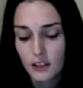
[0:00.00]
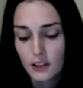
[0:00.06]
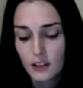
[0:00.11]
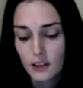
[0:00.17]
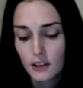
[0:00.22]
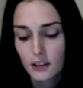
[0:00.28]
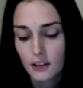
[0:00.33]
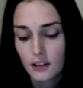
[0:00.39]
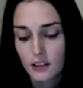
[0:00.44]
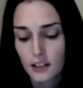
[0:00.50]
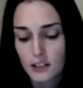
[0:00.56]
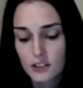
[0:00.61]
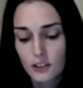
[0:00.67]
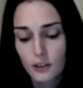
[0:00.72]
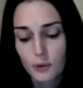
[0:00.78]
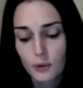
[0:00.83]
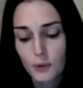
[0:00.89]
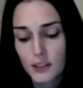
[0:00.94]
it's not
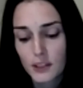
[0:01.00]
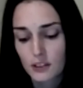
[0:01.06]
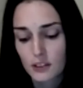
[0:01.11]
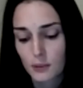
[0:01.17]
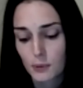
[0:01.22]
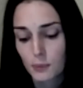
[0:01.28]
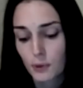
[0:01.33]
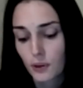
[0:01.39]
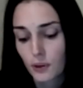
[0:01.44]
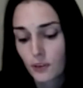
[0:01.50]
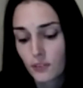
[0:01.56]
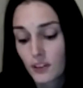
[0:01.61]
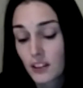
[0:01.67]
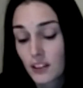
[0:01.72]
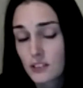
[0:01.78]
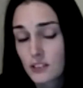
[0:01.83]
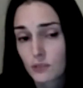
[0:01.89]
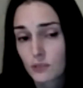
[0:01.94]
always going to be perfect.
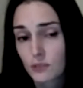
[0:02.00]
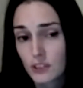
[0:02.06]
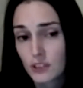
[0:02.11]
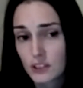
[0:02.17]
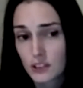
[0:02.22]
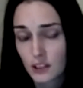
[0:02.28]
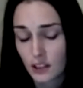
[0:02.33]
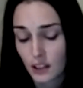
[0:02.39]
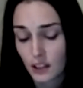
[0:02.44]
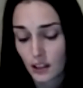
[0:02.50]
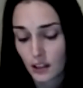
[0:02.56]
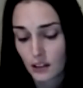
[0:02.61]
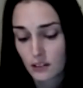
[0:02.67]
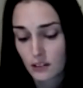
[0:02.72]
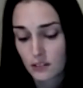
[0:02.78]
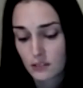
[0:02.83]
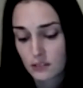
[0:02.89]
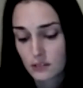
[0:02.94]
There's a risk there,
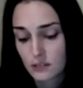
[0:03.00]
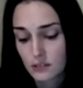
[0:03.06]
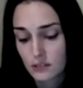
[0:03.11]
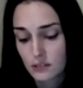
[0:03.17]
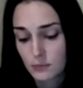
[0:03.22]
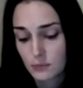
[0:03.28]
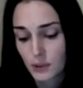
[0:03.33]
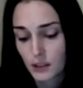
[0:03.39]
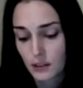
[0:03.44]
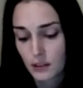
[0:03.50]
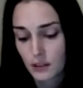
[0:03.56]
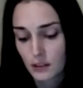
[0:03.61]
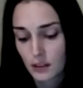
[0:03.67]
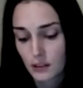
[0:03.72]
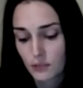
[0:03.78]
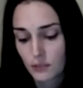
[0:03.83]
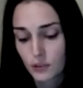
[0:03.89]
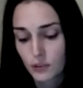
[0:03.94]
but
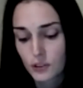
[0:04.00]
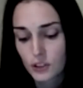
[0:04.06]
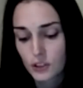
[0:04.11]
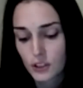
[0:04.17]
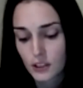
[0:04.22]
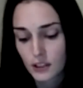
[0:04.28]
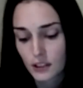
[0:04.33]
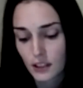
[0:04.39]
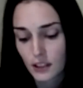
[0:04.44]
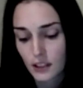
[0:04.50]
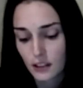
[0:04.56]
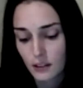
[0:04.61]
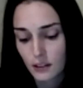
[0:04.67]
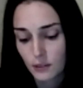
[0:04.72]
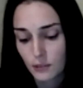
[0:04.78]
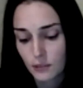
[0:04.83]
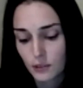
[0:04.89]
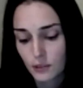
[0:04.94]

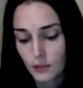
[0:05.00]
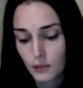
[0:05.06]
unfortunately you